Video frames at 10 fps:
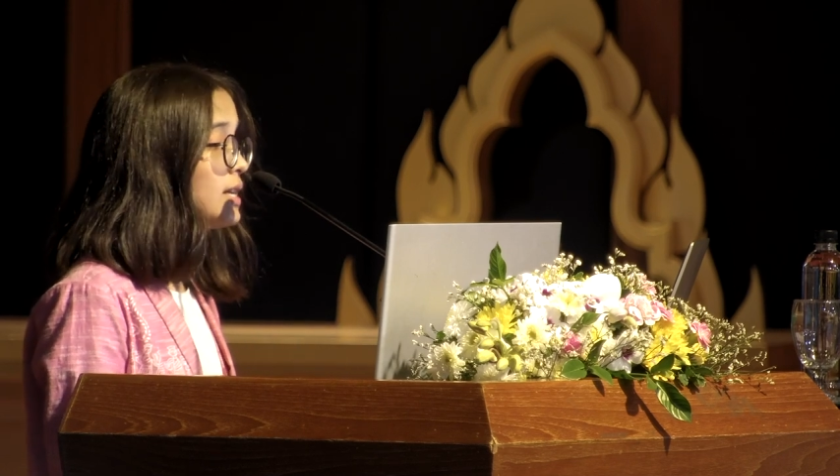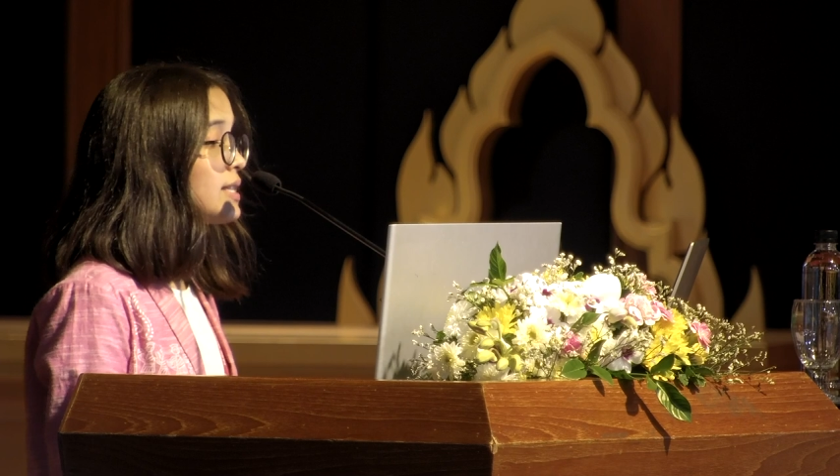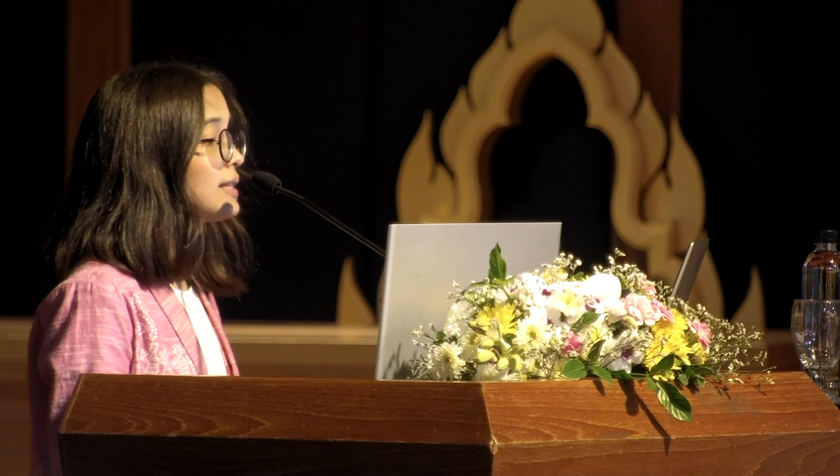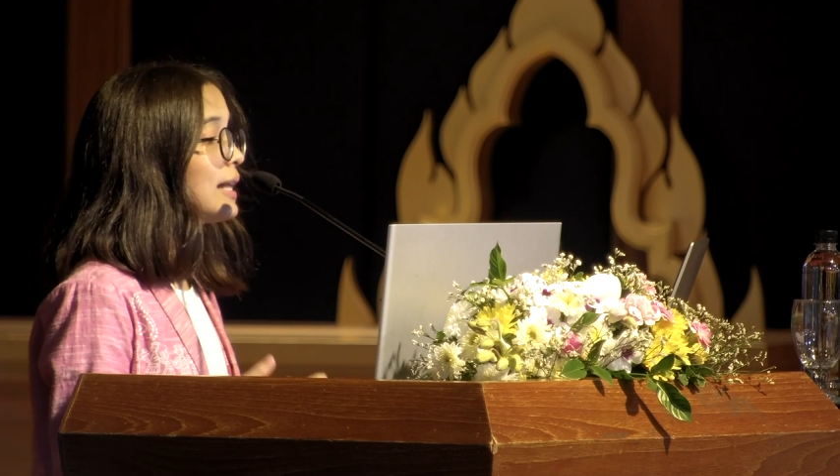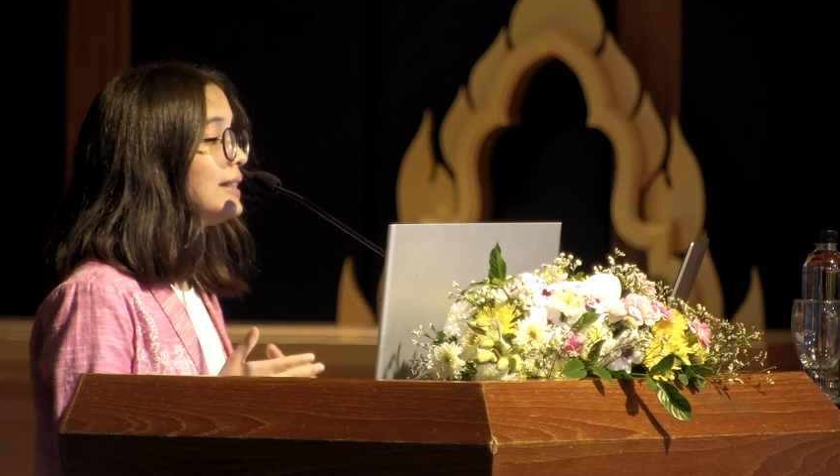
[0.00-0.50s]

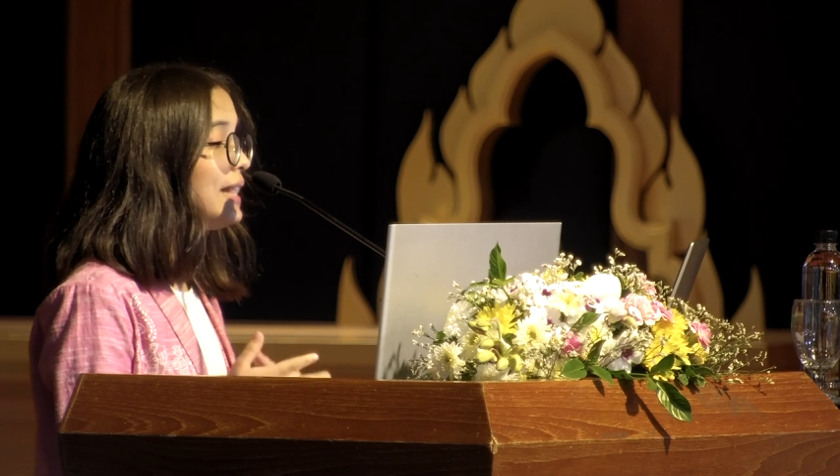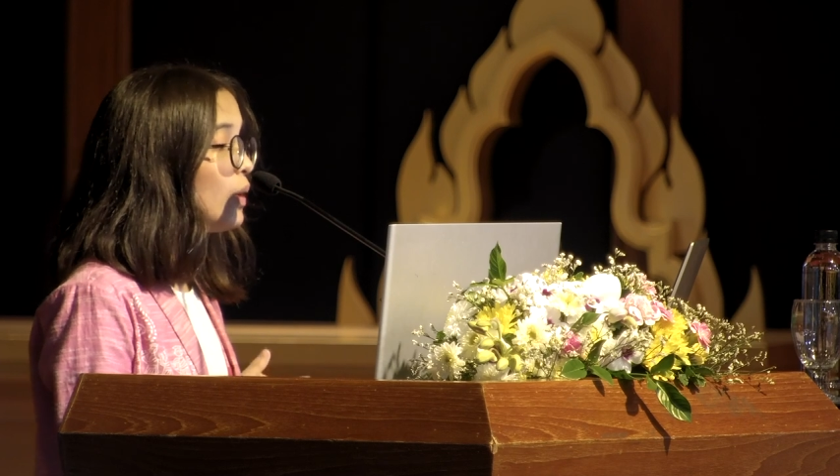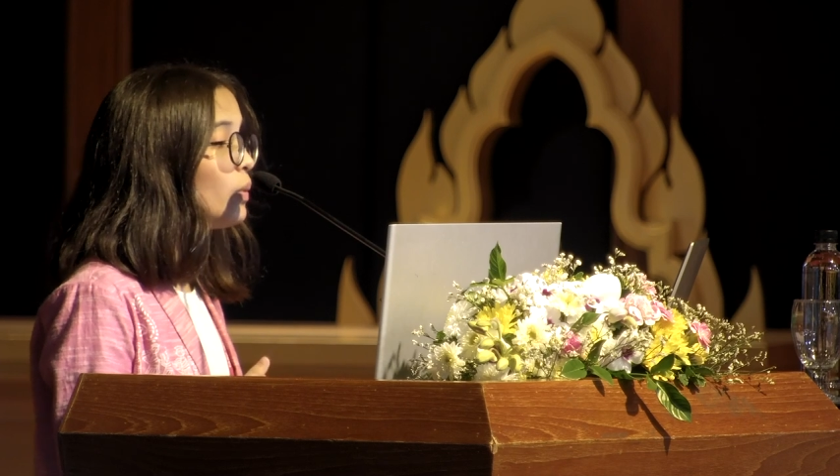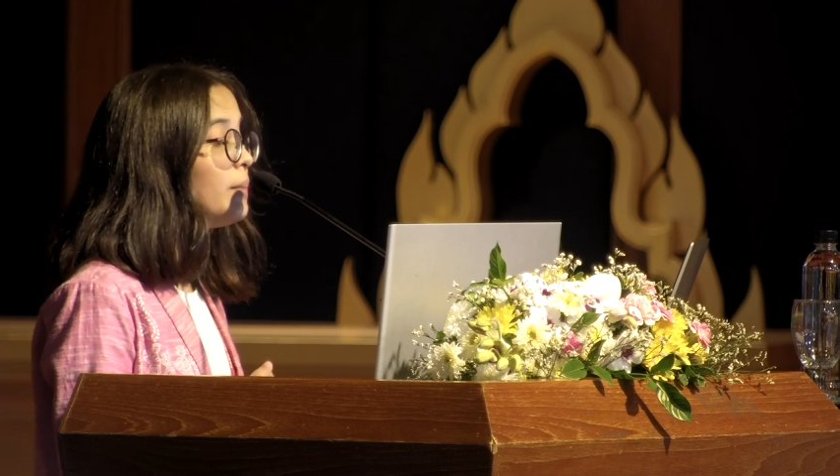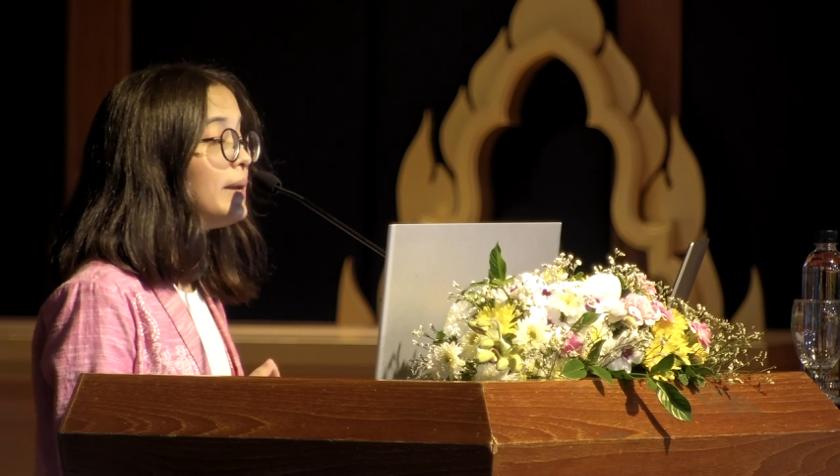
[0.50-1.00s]
so that they
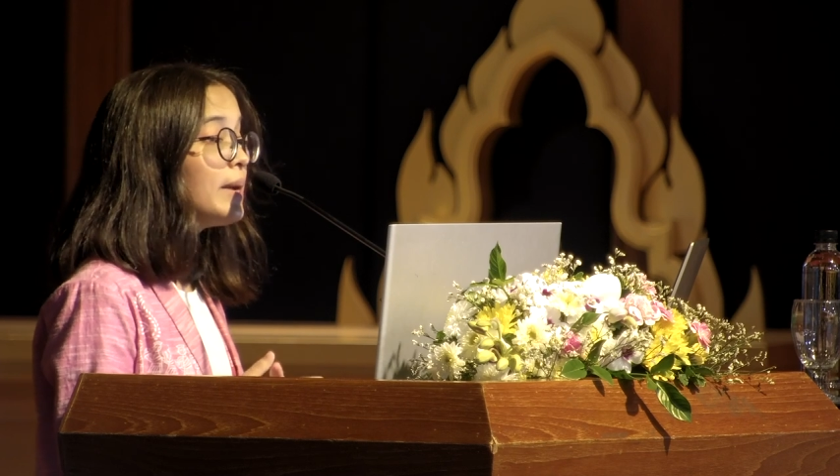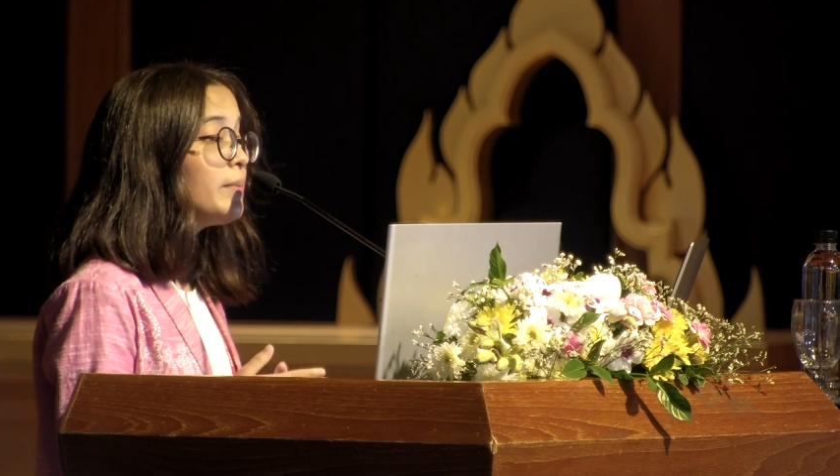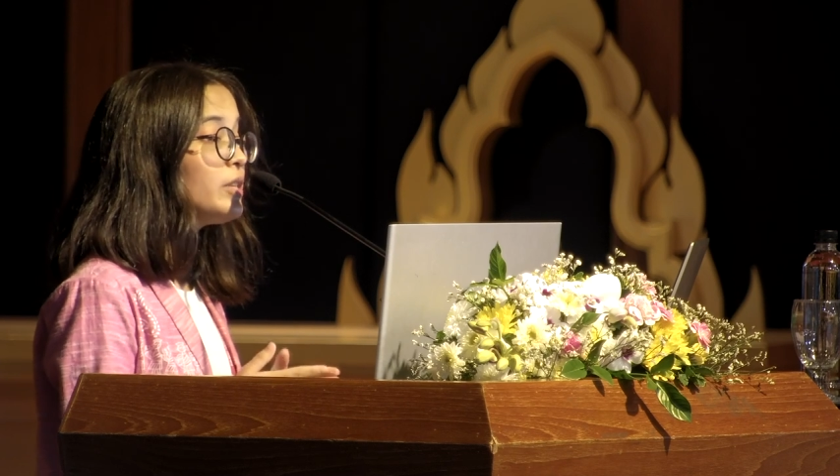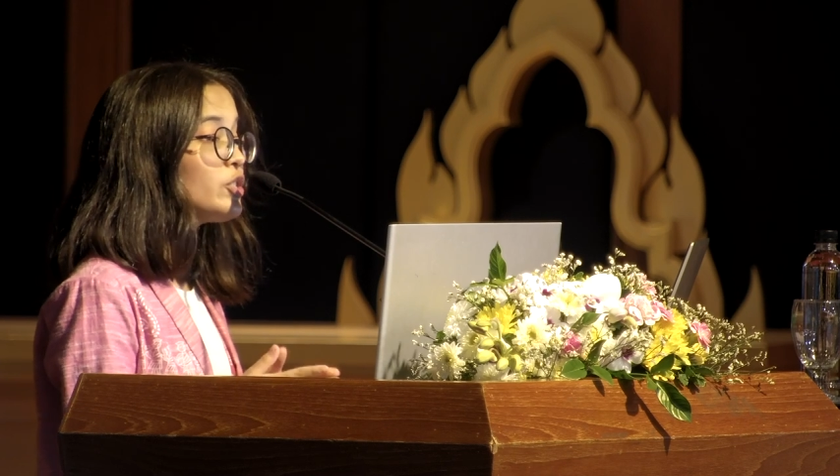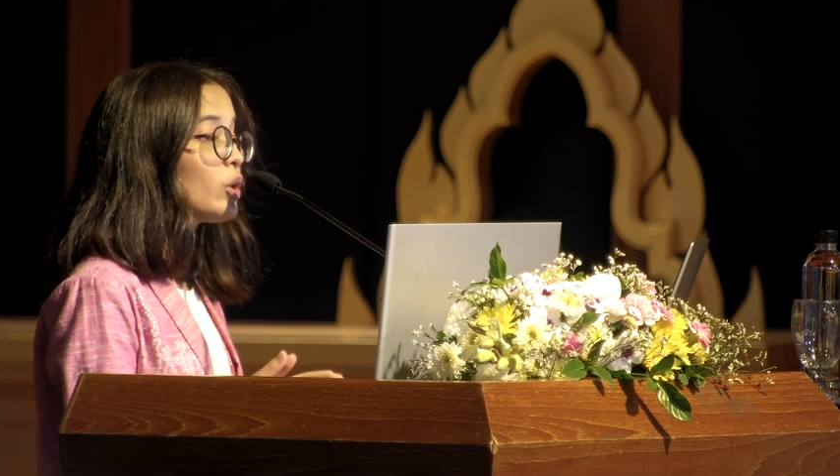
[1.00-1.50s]
will be
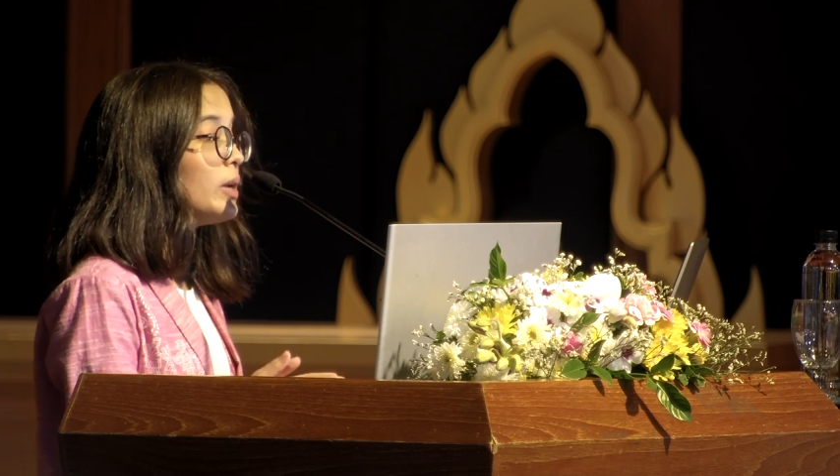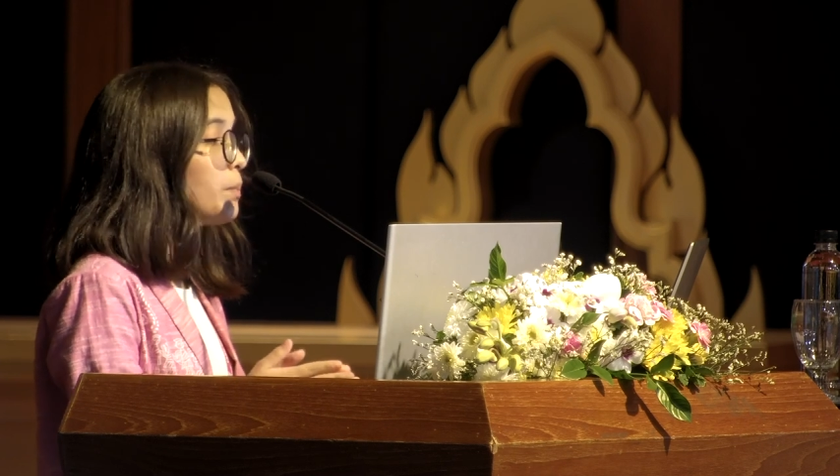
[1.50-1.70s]
able to join